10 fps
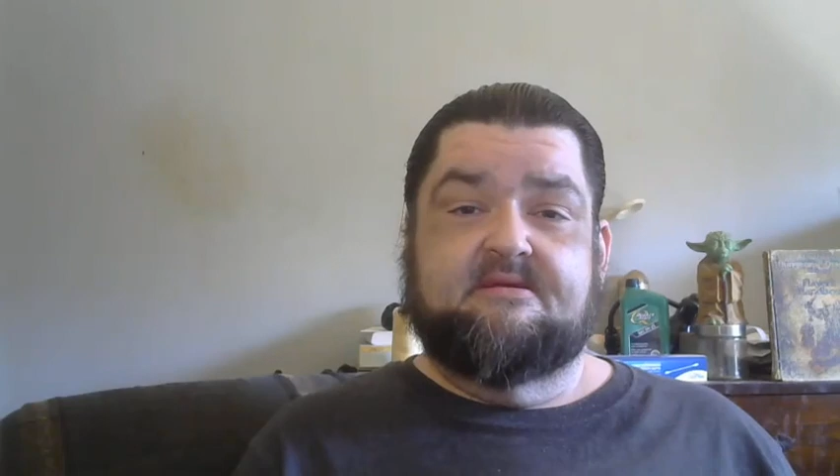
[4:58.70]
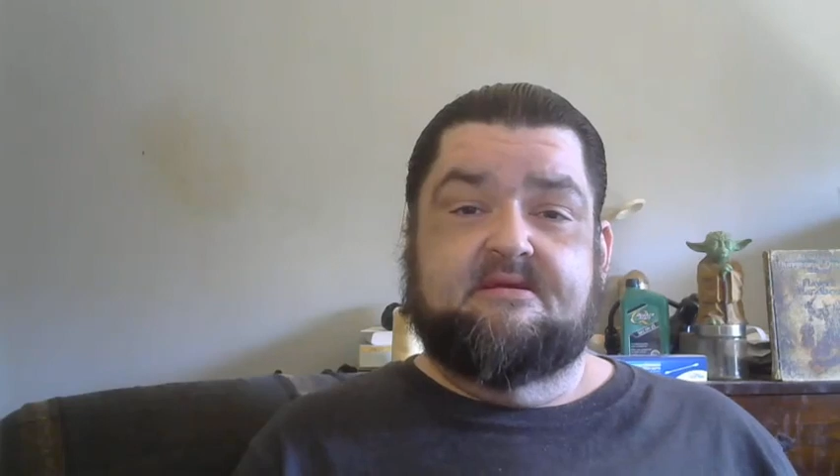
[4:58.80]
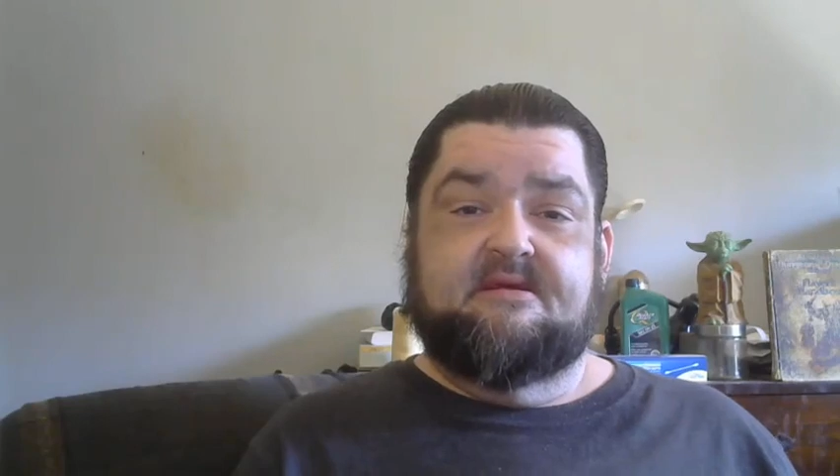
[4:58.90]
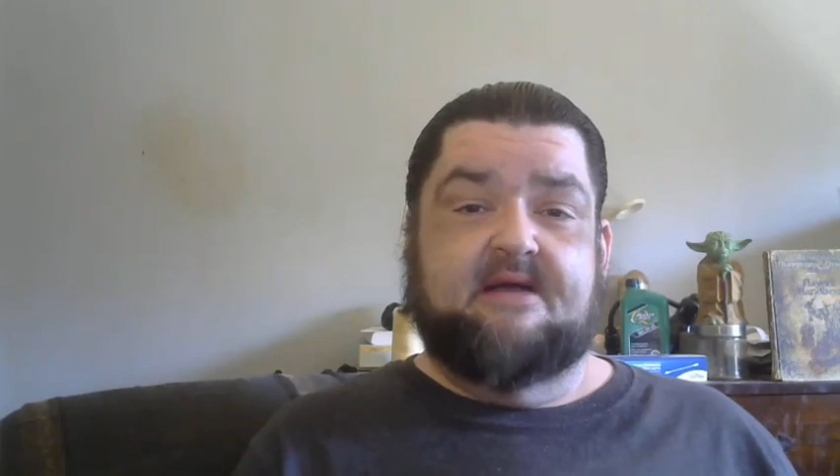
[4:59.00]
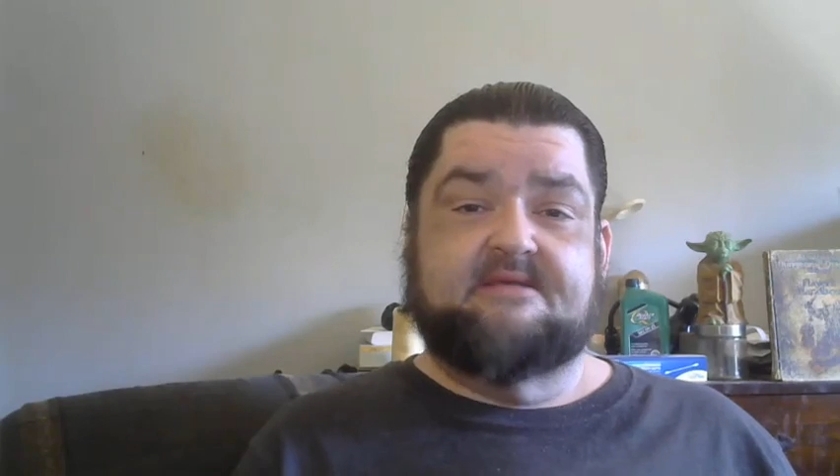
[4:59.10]

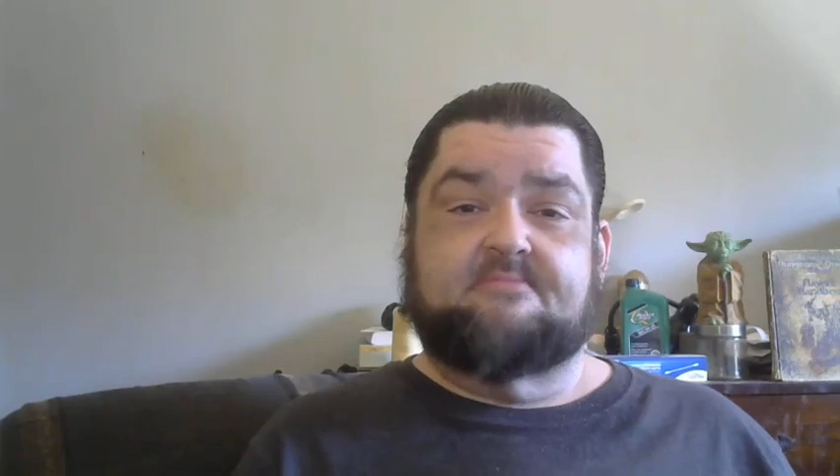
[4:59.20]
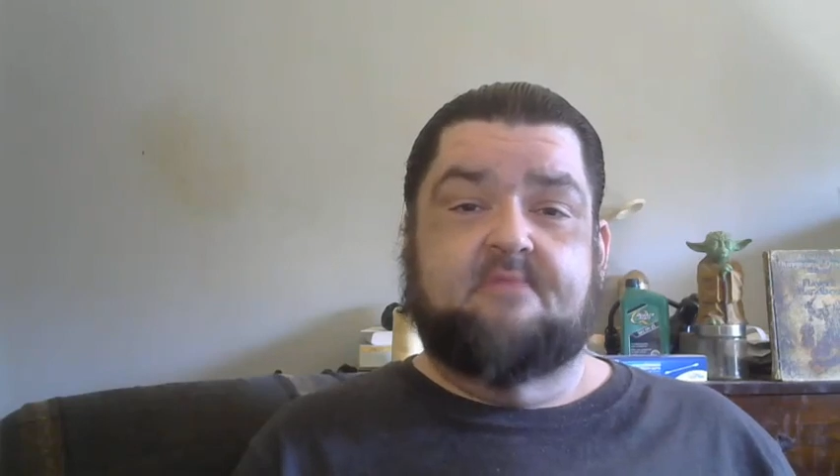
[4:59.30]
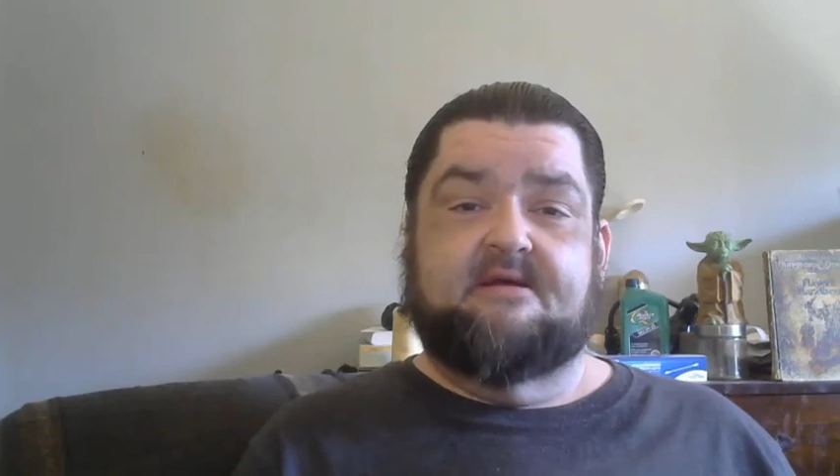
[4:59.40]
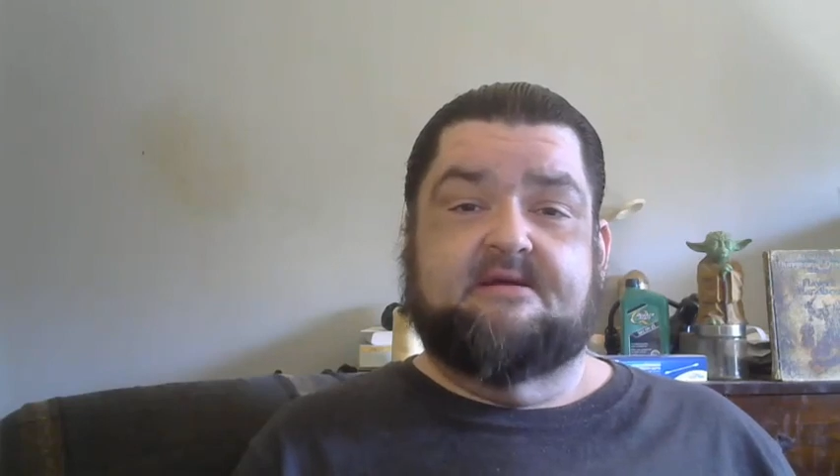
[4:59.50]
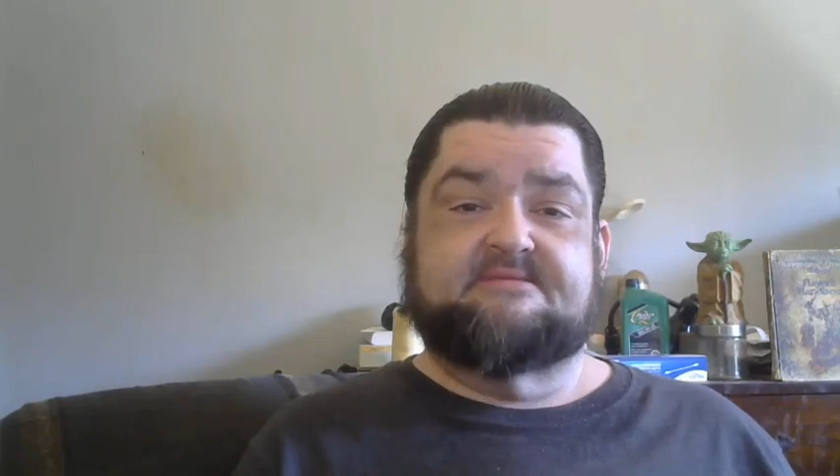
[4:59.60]
I
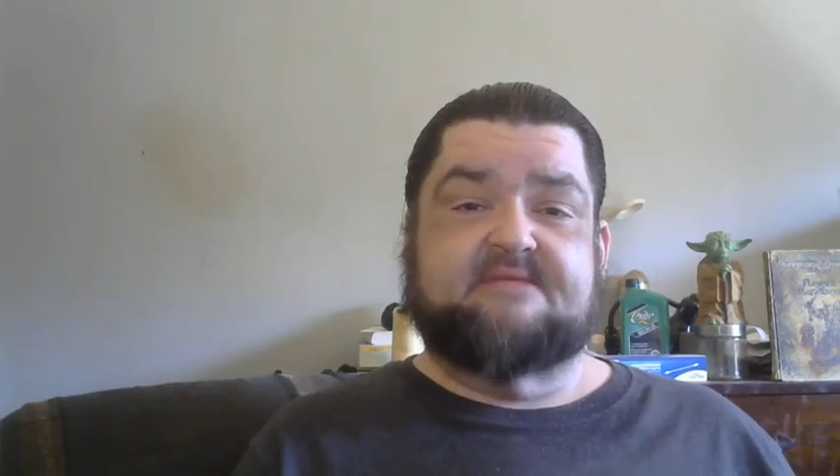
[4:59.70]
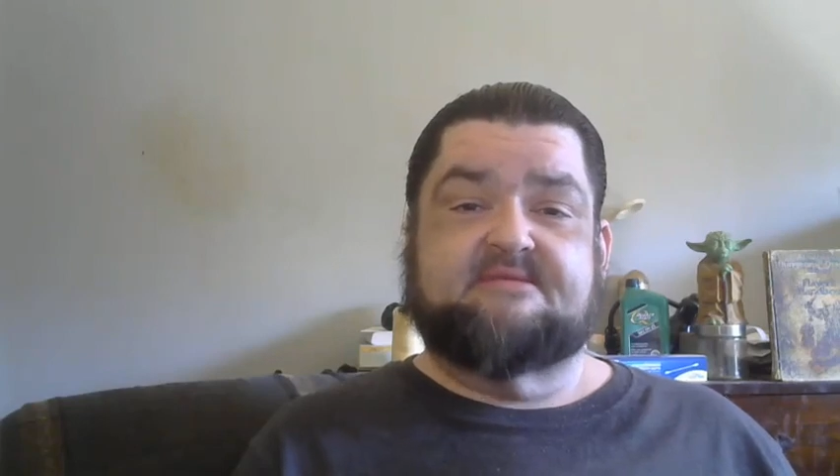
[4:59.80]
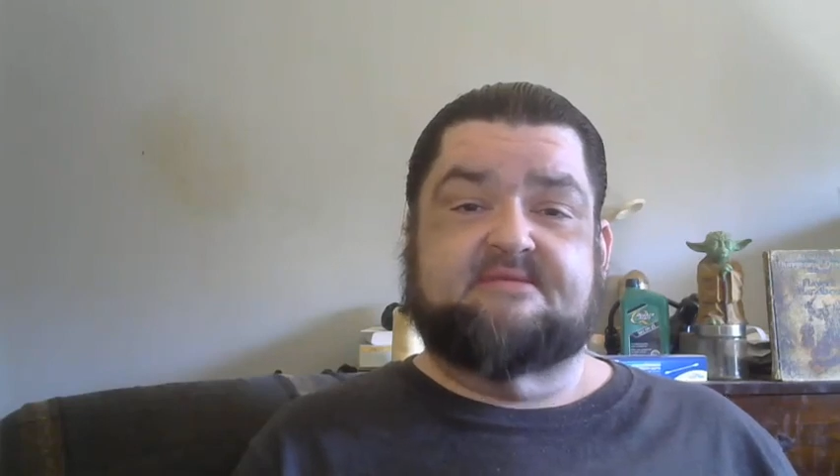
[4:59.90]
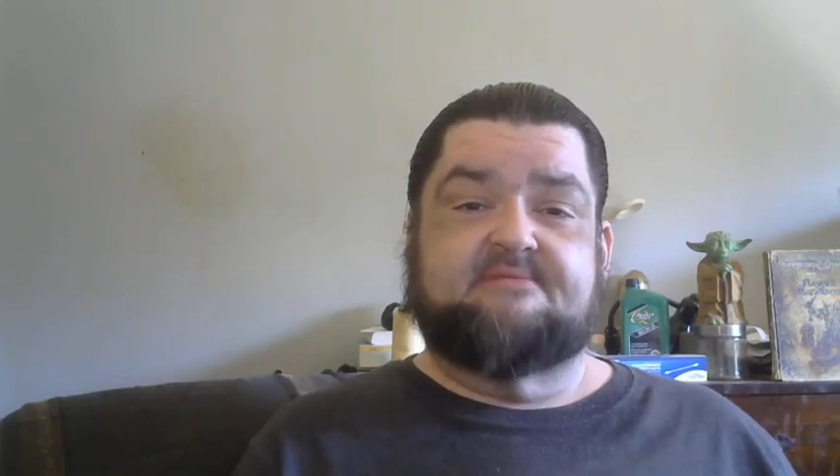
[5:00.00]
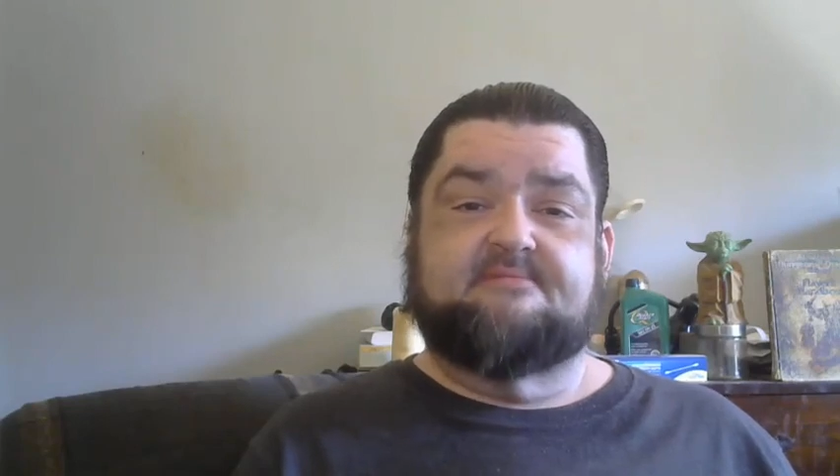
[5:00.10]
swear,
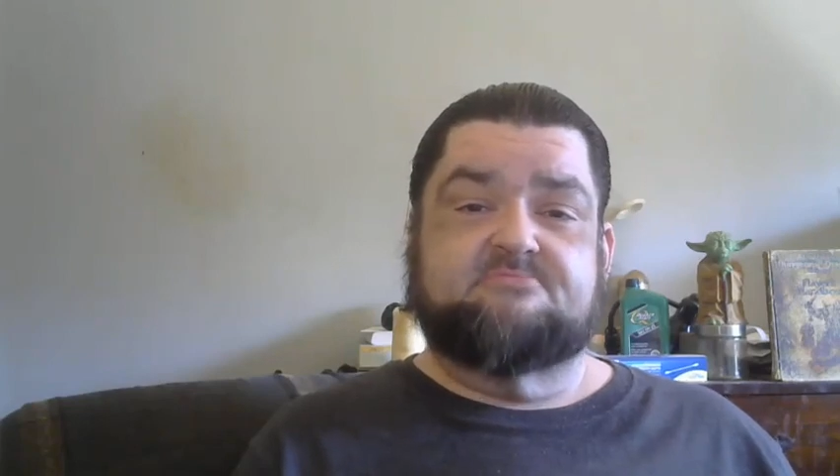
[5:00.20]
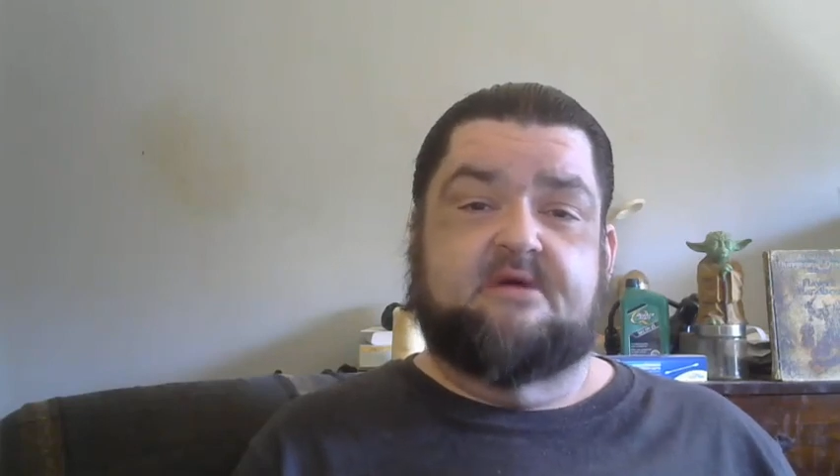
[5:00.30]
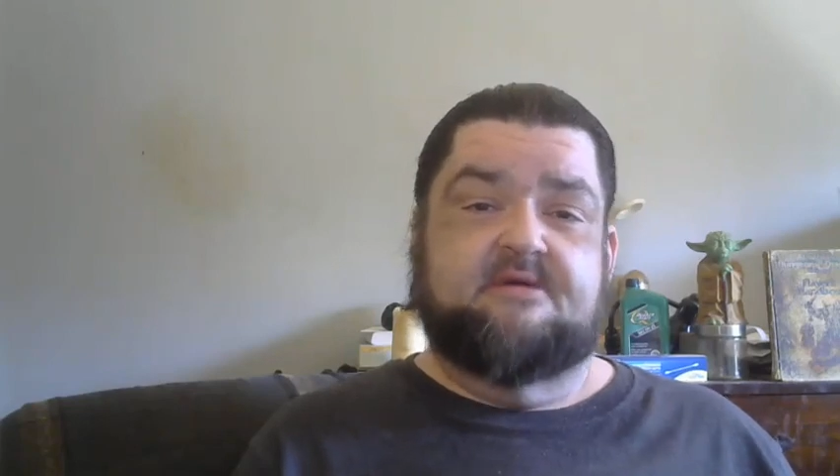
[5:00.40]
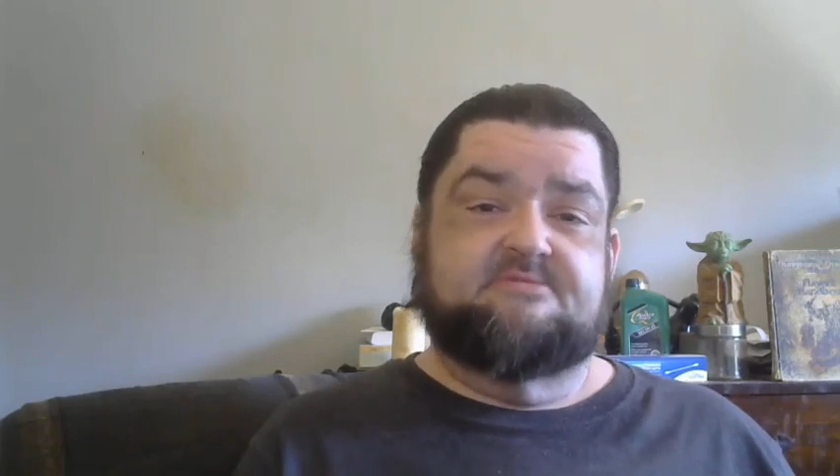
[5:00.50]
it's like they're trying